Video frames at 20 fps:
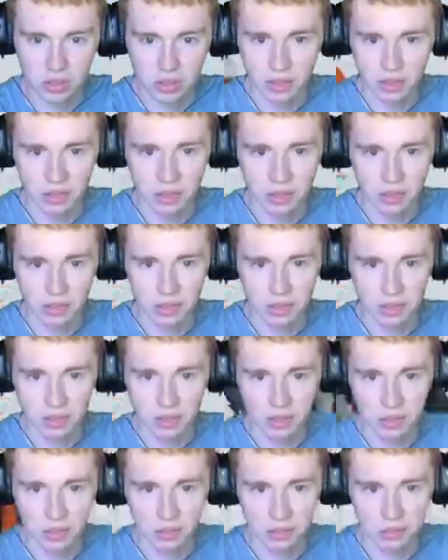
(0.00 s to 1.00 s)

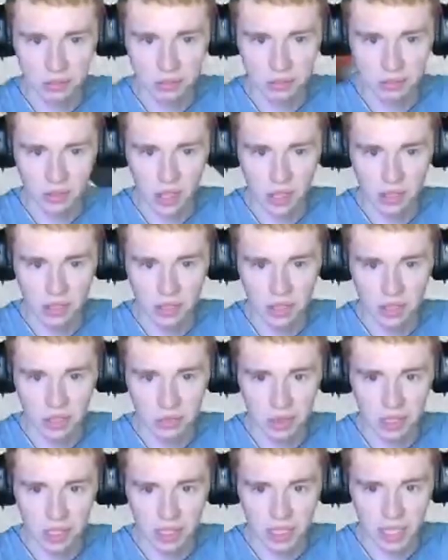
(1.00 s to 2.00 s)
Um, uh, there should
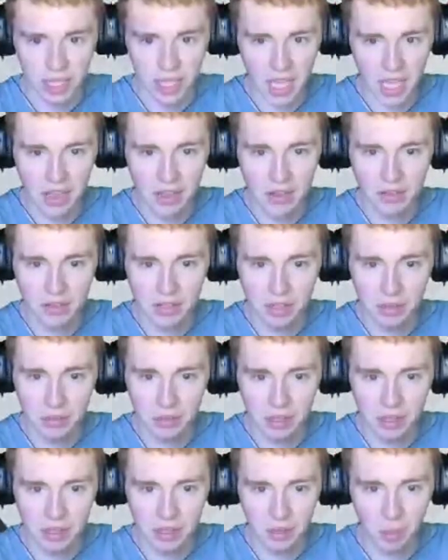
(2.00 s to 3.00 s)
be like a cave or
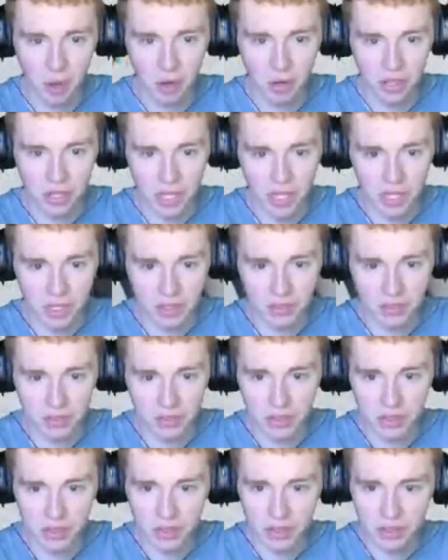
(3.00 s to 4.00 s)
something, a water cave
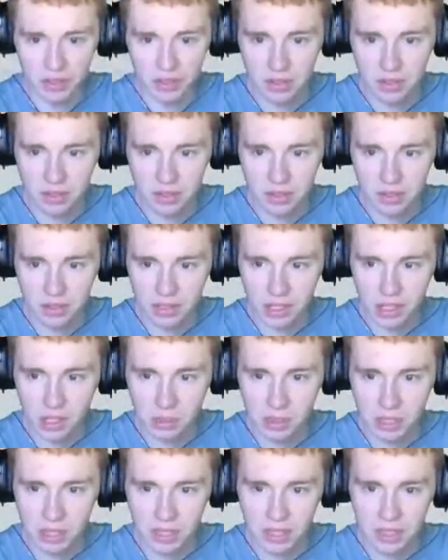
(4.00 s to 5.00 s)

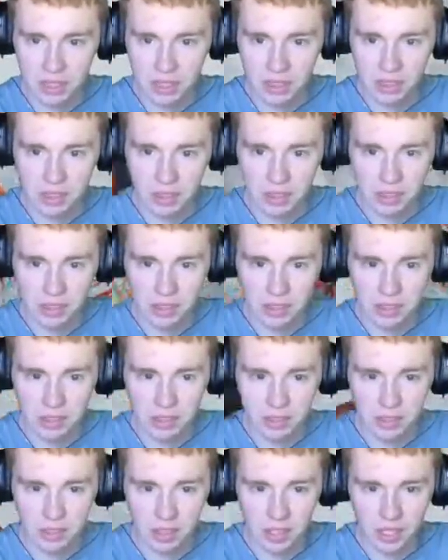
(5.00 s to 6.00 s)
nearby.
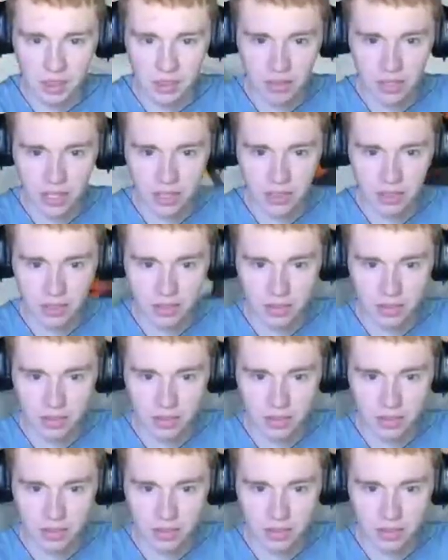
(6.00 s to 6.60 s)
Let I go down,